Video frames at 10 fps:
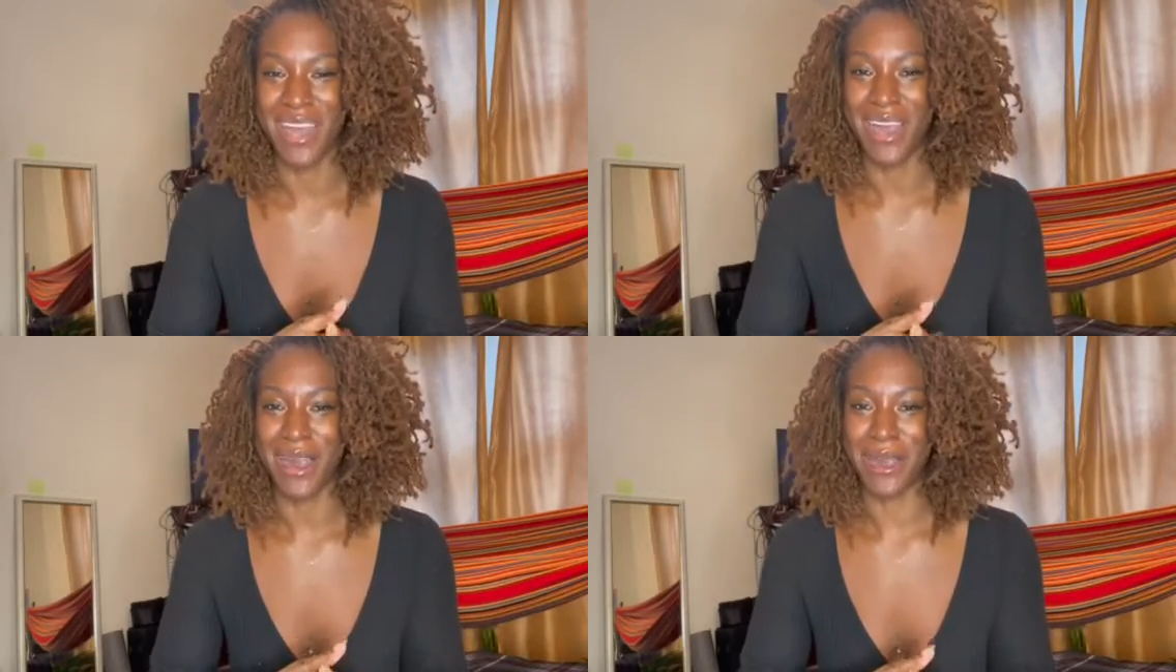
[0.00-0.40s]

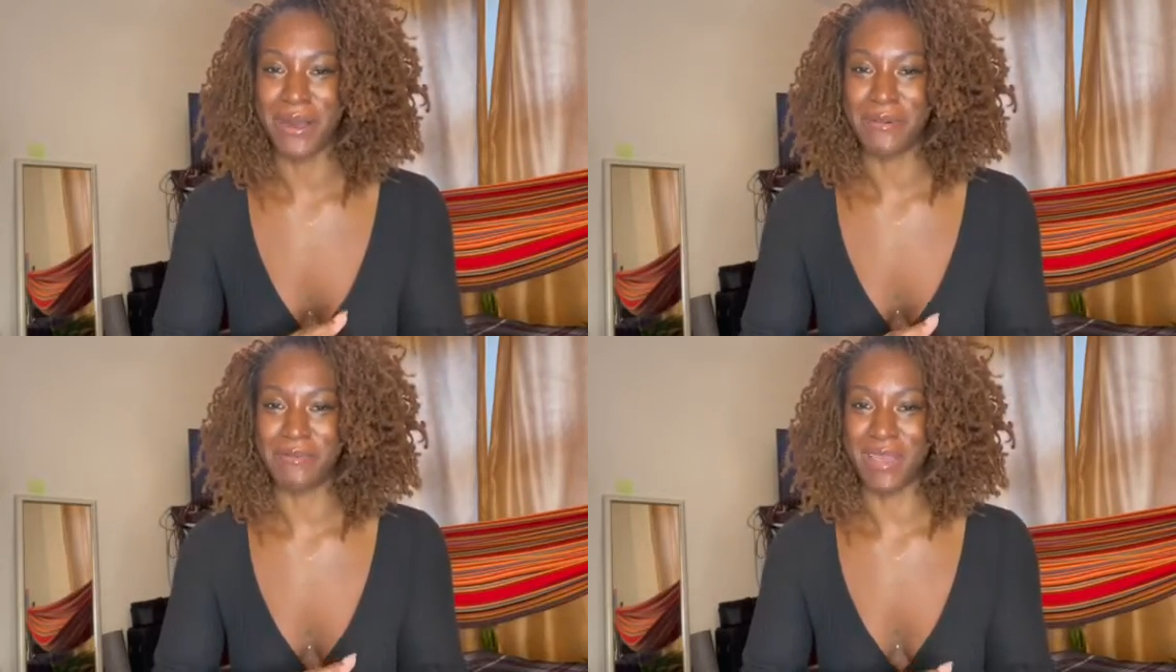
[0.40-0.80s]

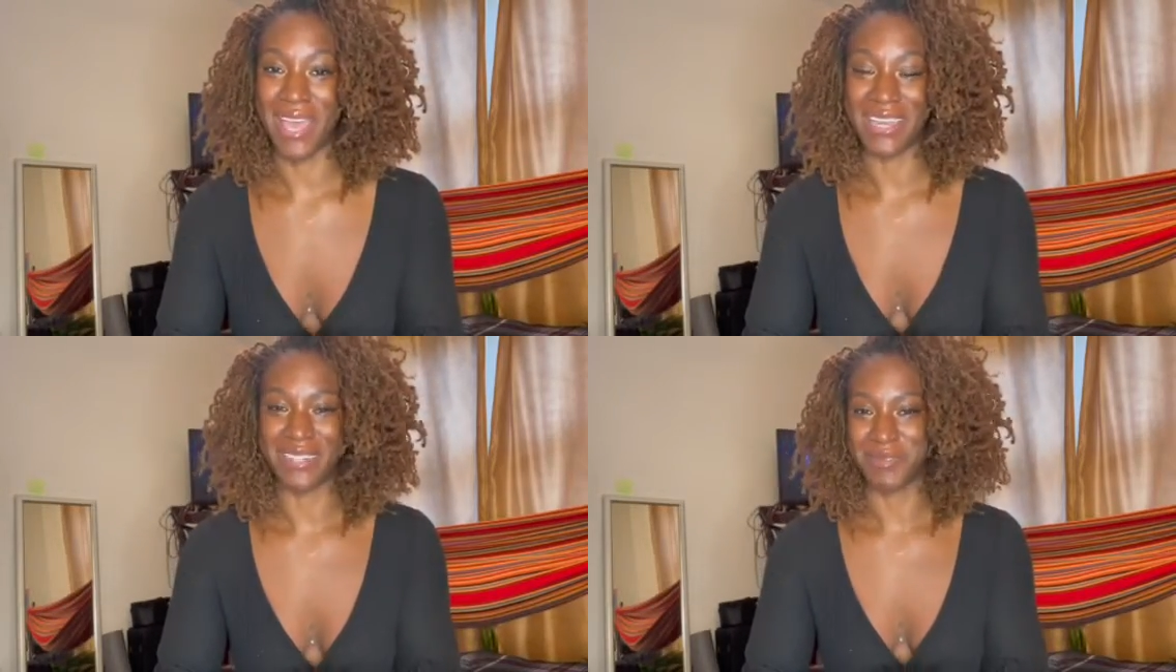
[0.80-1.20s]

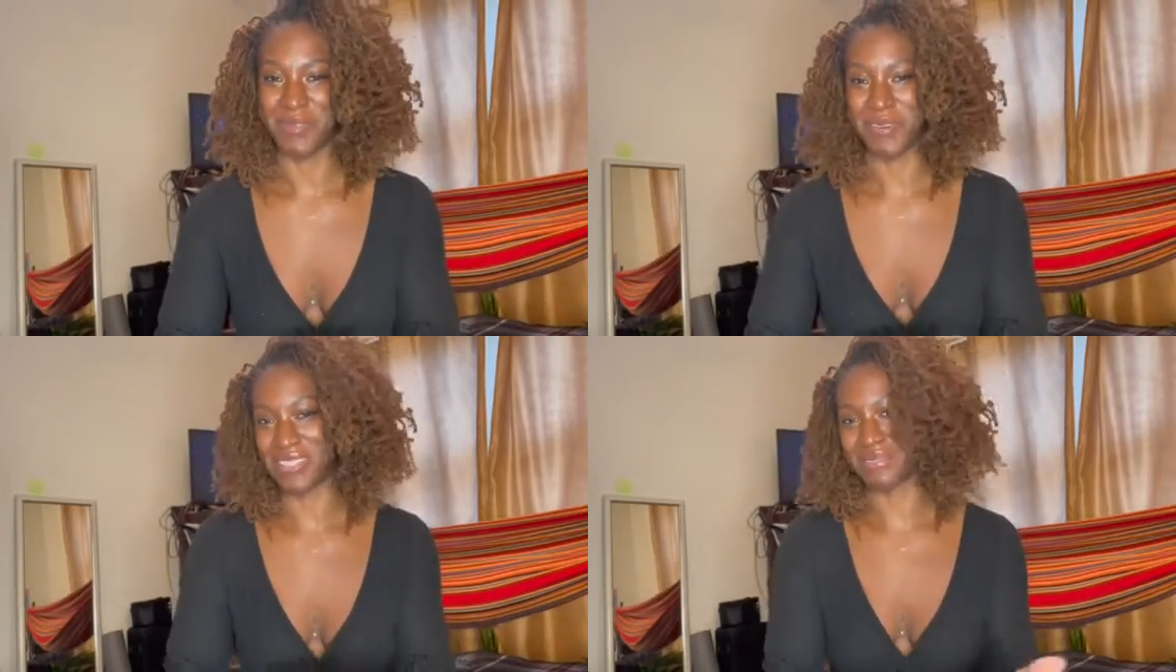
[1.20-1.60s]
and
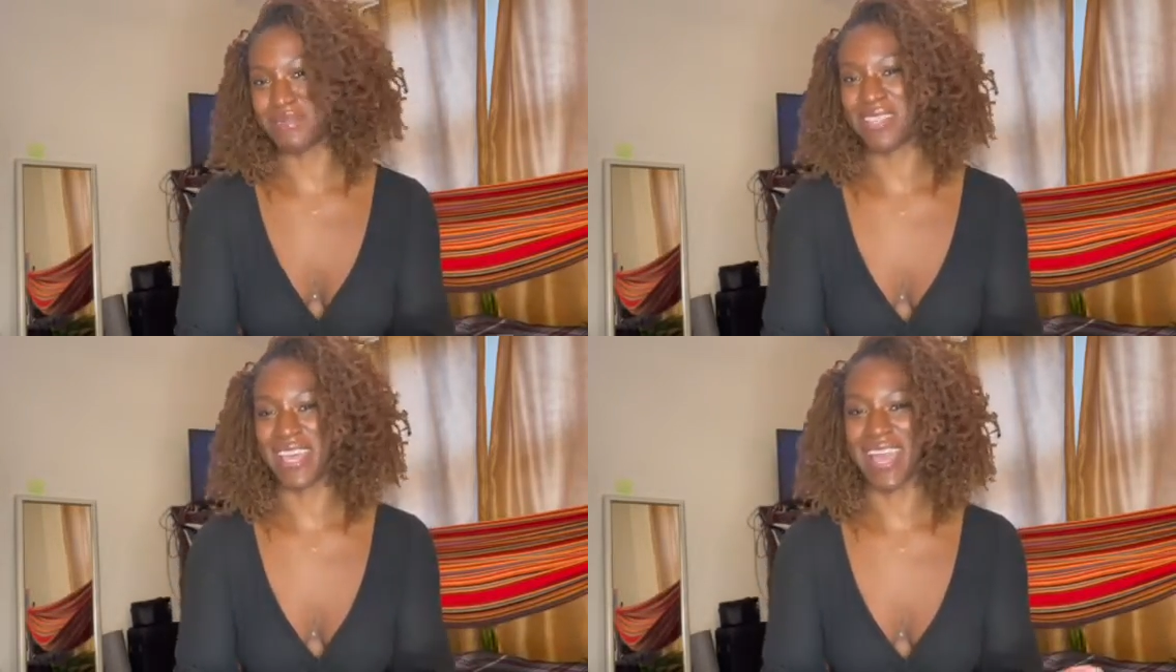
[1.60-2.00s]
what it's
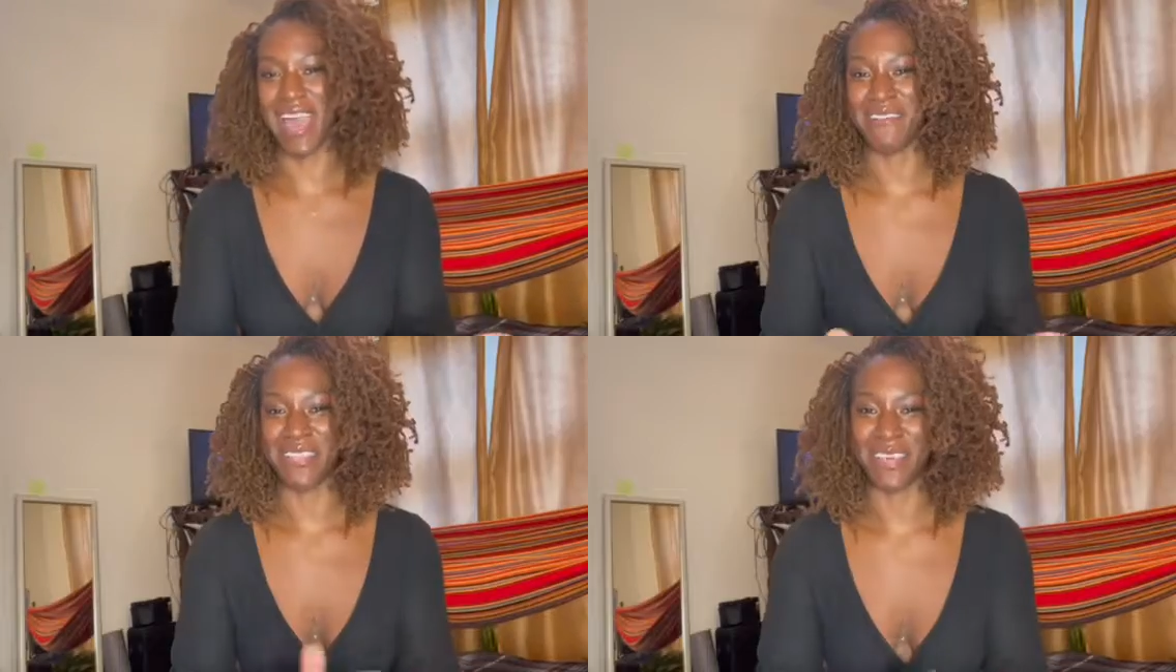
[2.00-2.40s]
been like
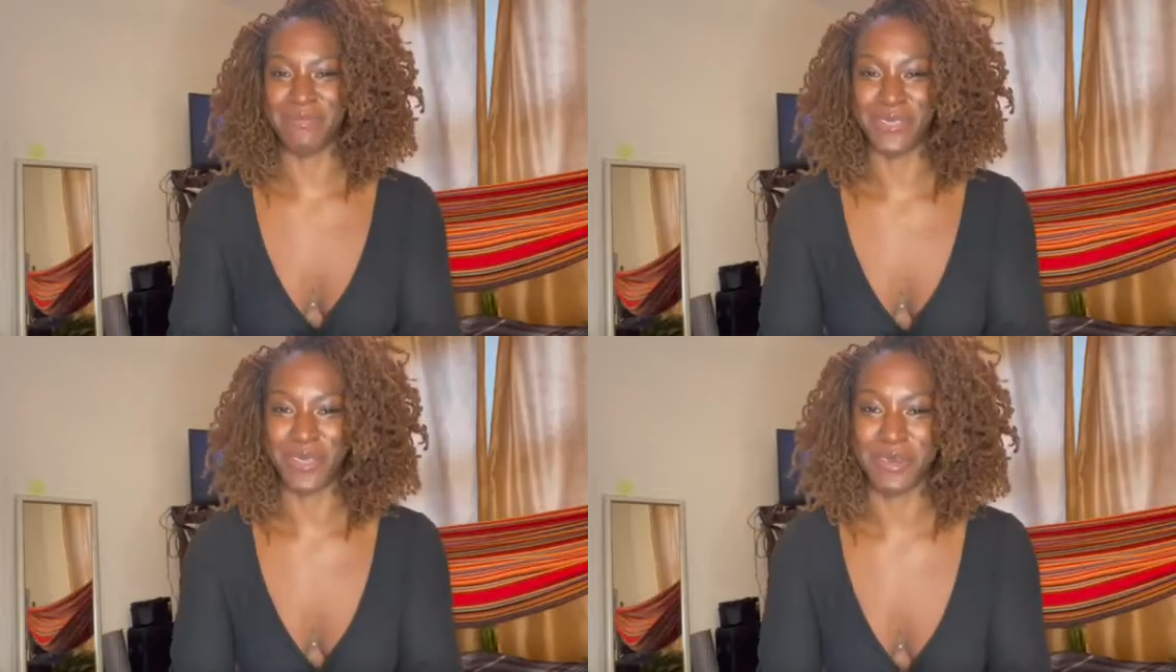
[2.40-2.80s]
having them.
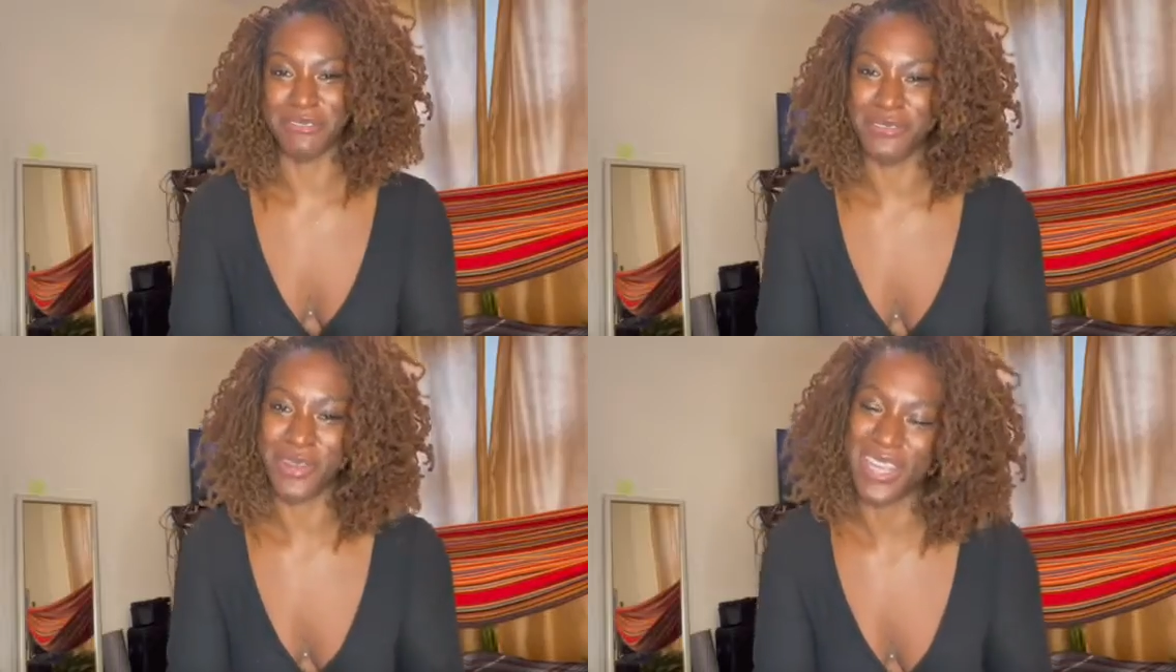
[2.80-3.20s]
So if
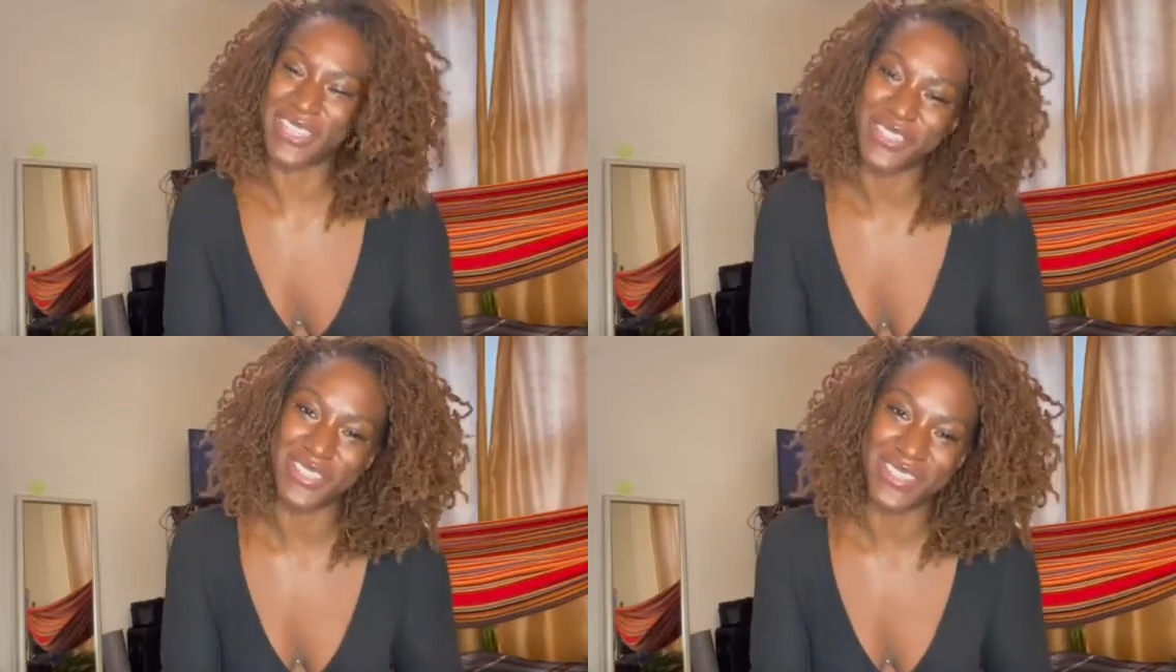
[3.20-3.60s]
you are
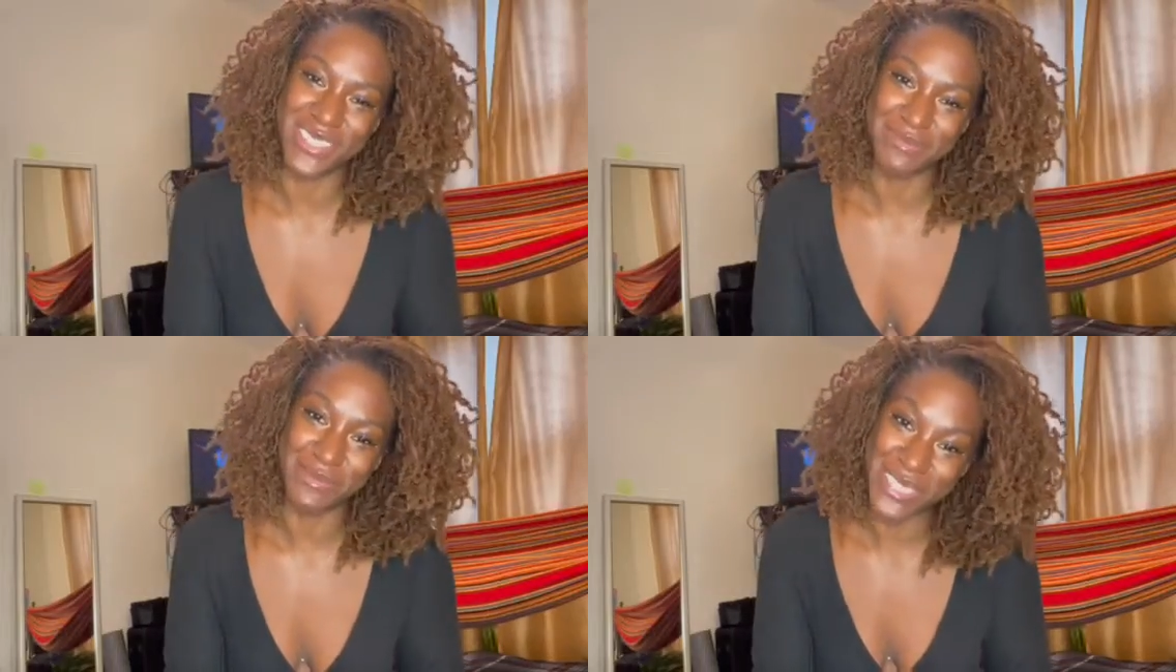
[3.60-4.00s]

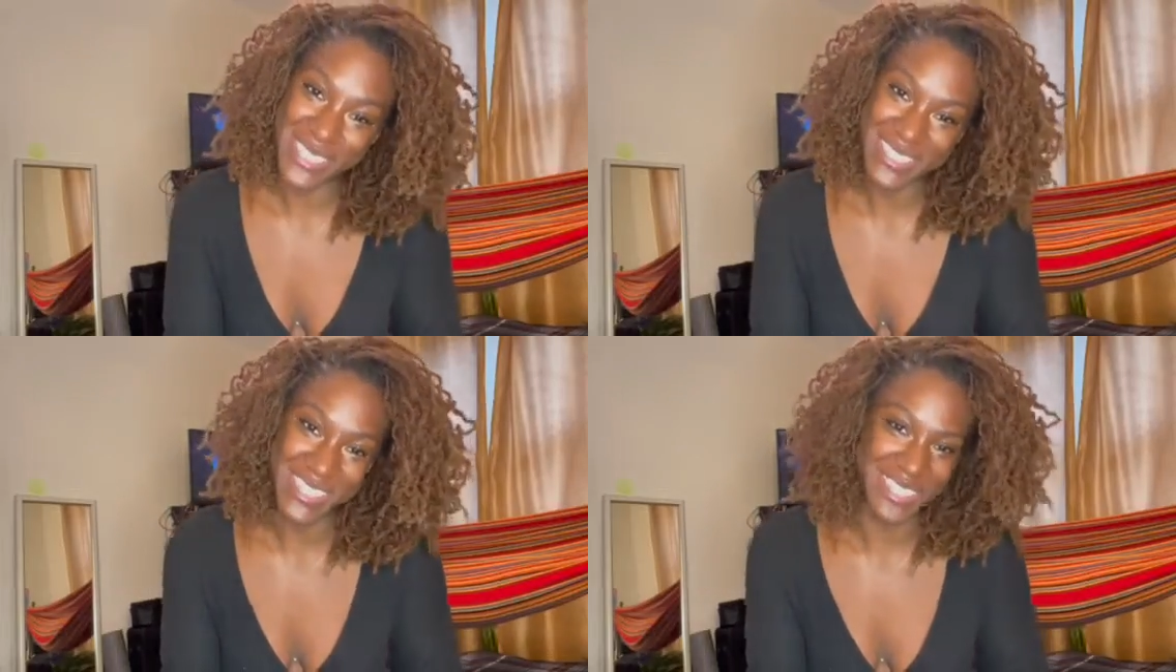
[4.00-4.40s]
interested,
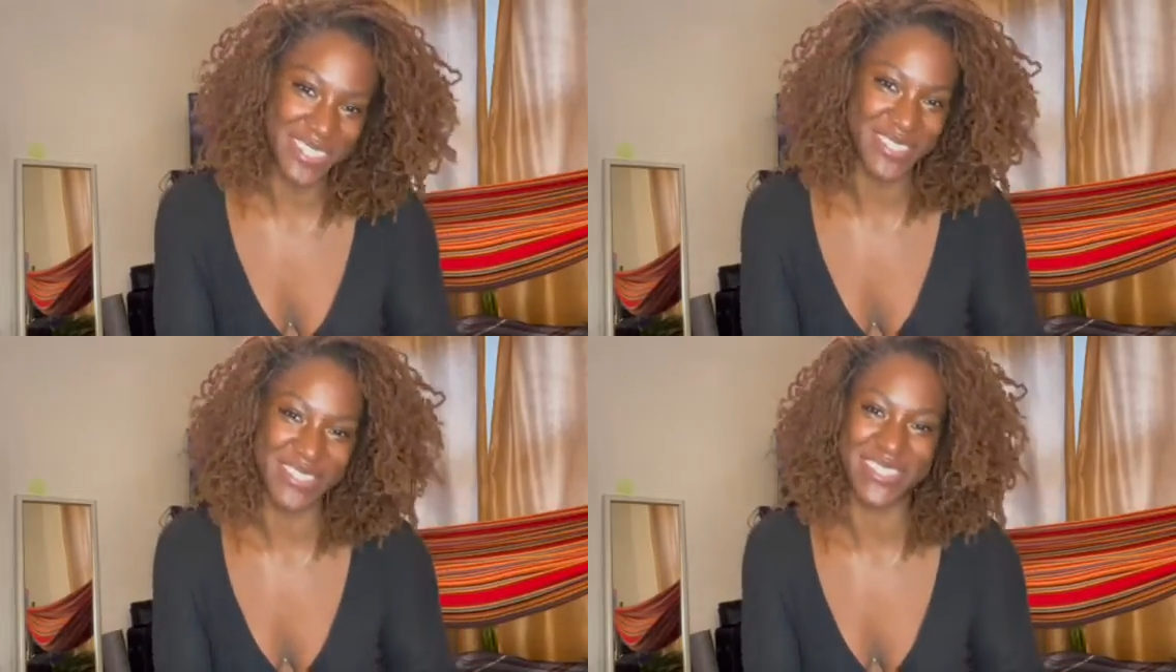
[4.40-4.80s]
please stay
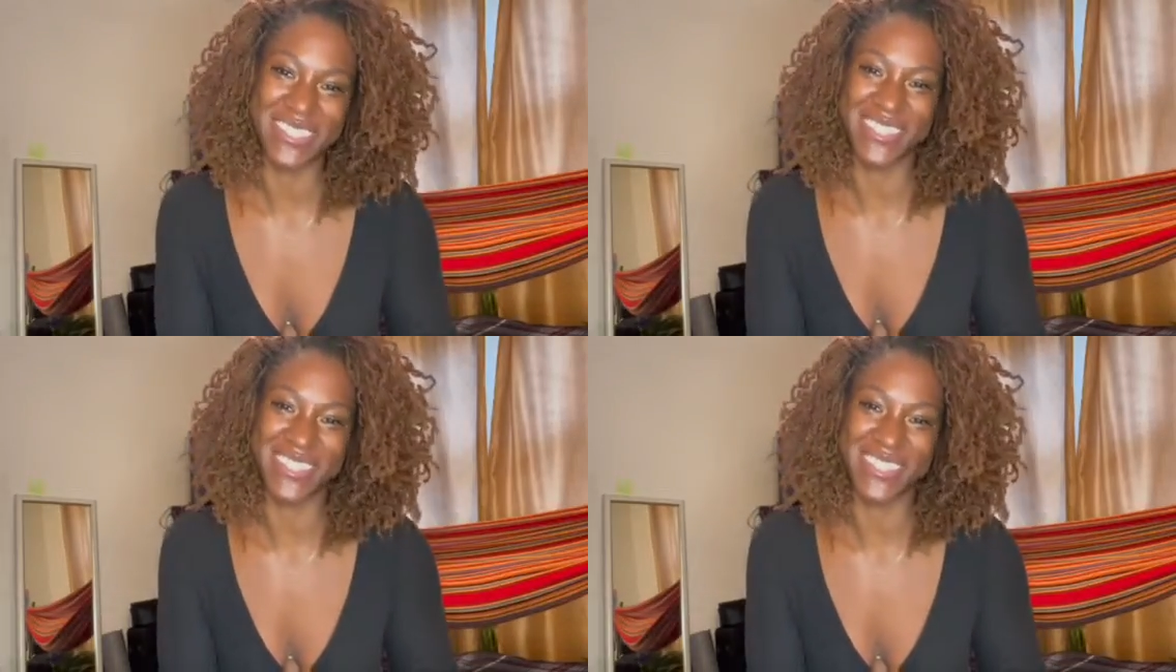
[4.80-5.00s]
tuned.